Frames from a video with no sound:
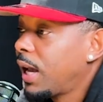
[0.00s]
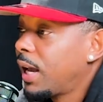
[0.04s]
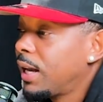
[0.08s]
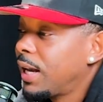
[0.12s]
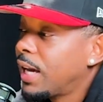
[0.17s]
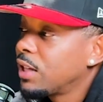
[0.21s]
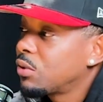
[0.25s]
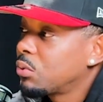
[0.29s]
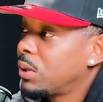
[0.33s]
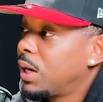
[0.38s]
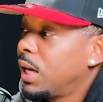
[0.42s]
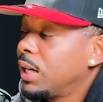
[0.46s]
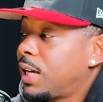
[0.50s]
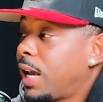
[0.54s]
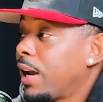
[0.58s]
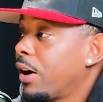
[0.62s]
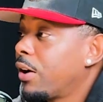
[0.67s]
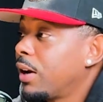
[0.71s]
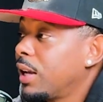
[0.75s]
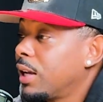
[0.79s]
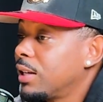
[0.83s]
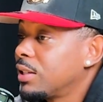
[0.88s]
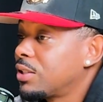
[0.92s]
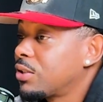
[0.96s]
And that's what they
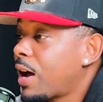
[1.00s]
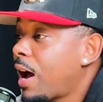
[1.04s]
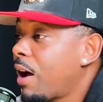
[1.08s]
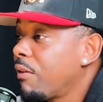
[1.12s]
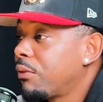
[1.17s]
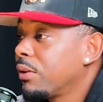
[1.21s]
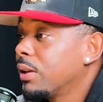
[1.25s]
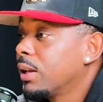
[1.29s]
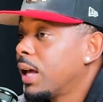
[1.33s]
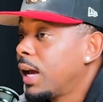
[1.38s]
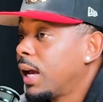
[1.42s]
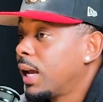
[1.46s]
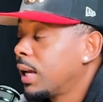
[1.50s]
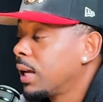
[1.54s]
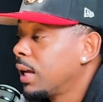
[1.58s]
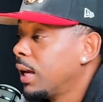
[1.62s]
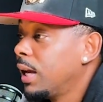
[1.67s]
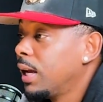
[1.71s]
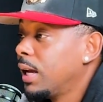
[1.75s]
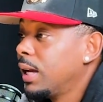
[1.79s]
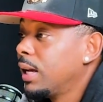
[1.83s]
carry it. So I feel like